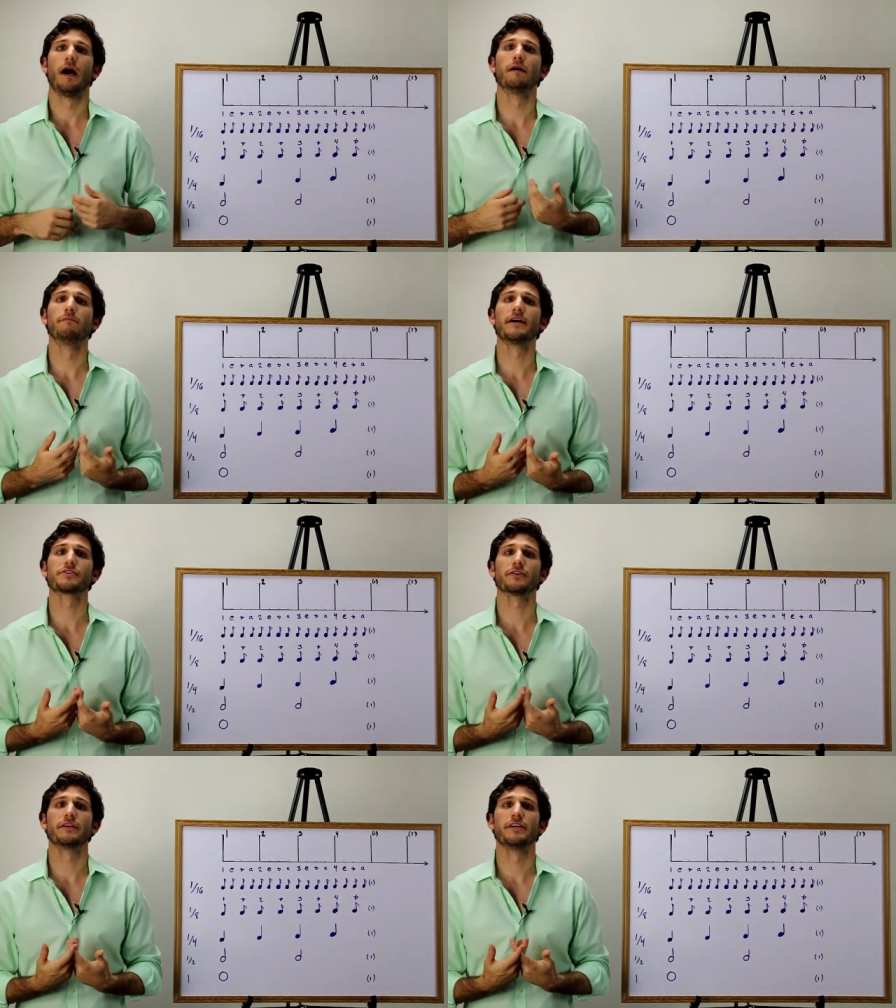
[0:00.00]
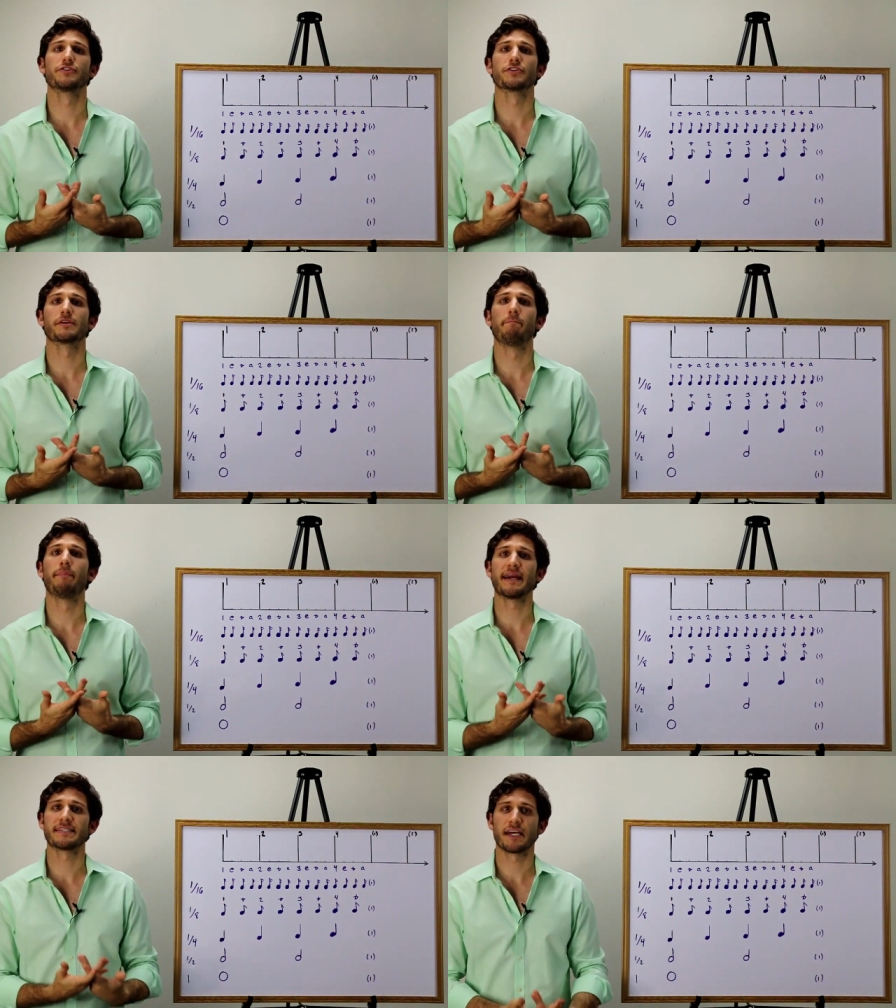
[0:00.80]
A measure is just a
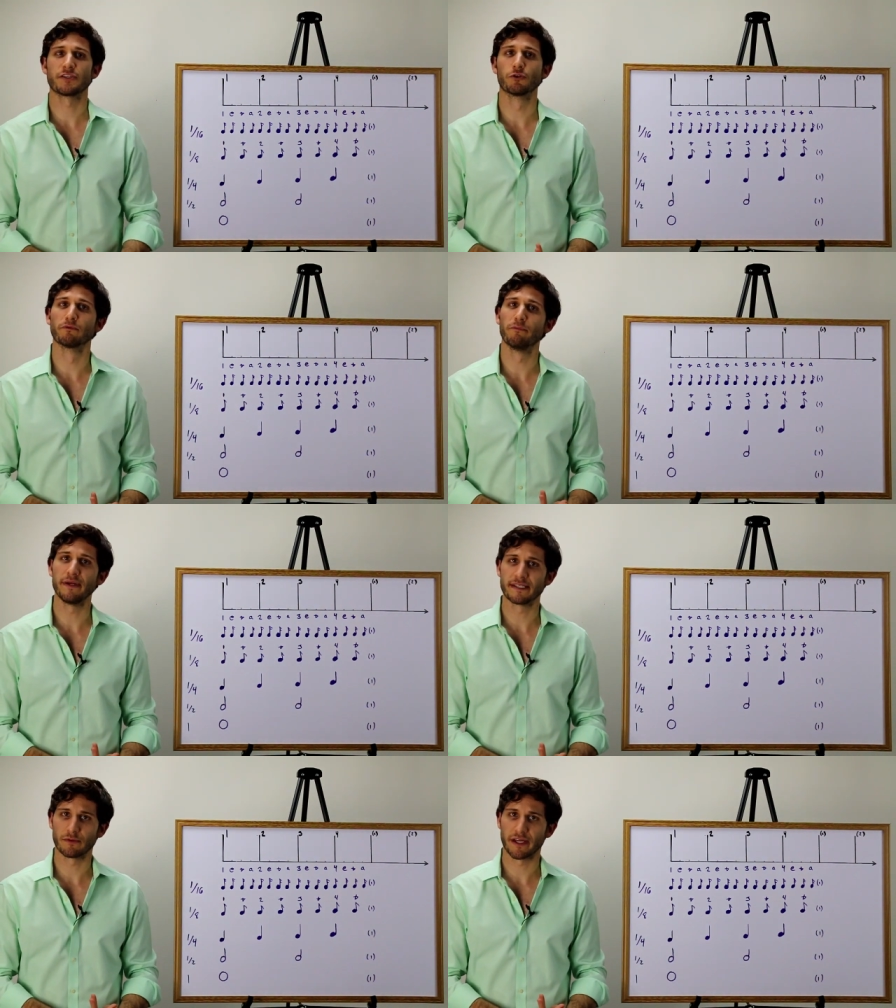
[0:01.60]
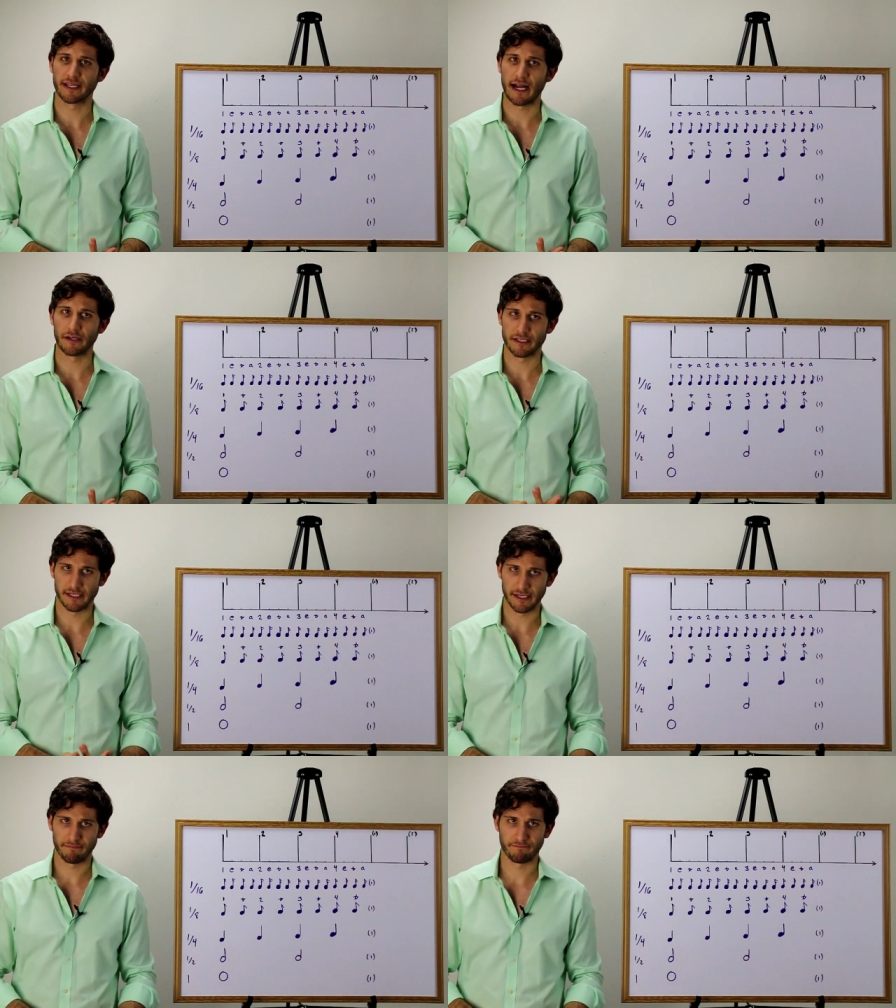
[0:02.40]
bite-sized group of beats that we can count
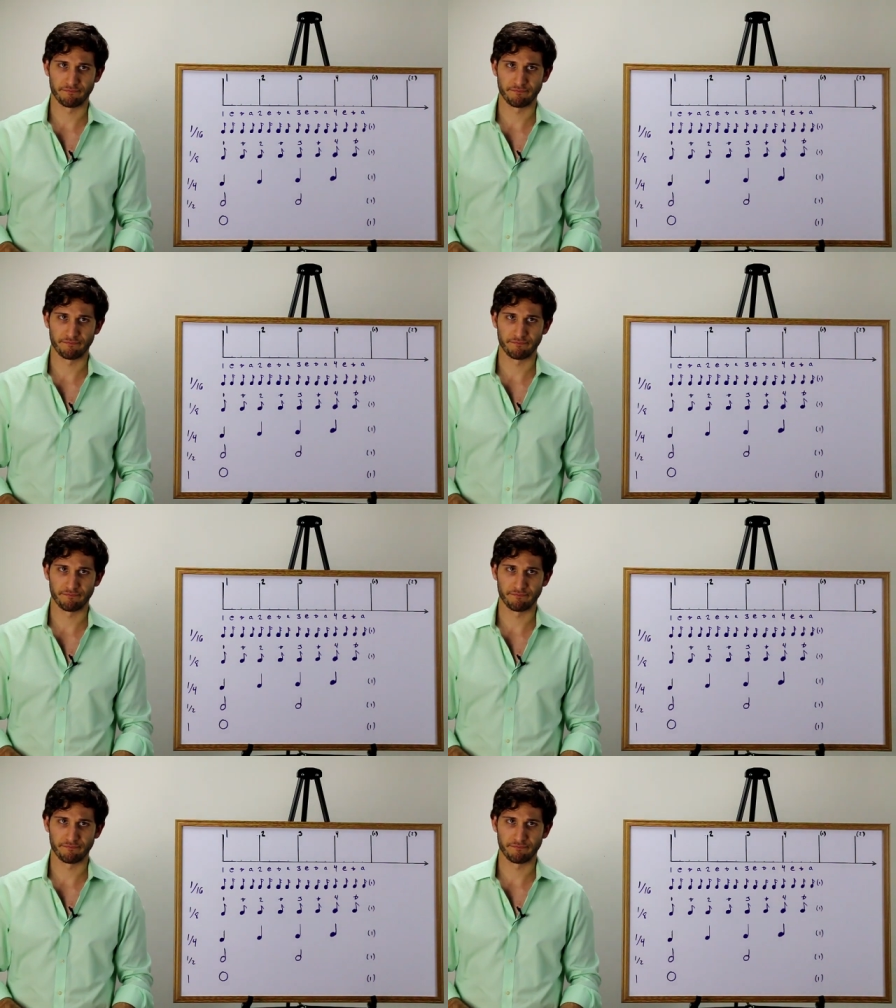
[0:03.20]
easily.